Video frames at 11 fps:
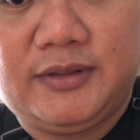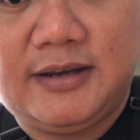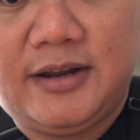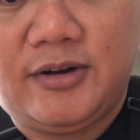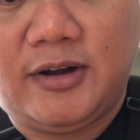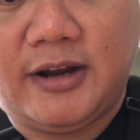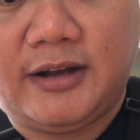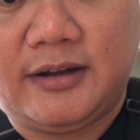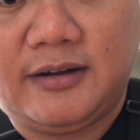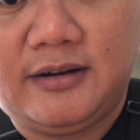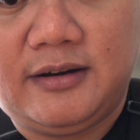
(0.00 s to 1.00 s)
leader line.
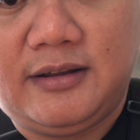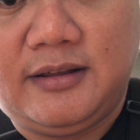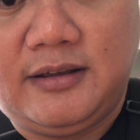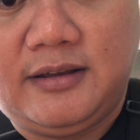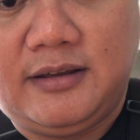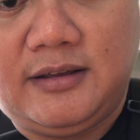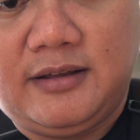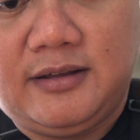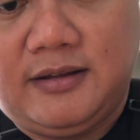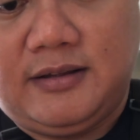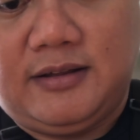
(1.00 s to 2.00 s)

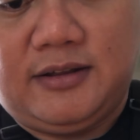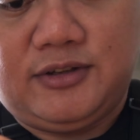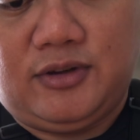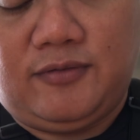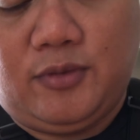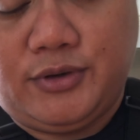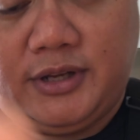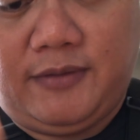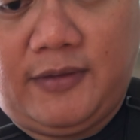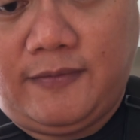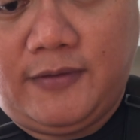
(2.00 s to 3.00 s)
So of course,
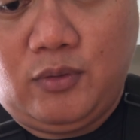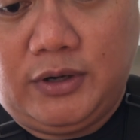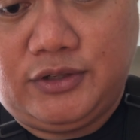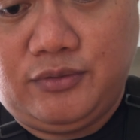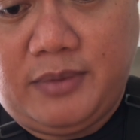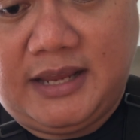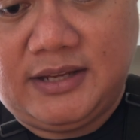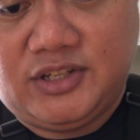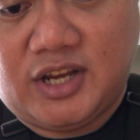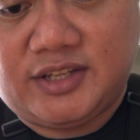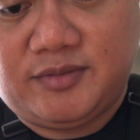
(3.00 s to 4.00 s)
if you want to make
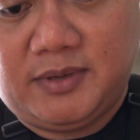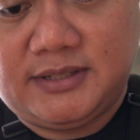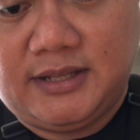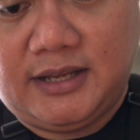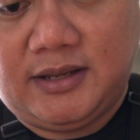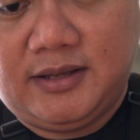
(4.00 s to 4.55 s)
adjustments, like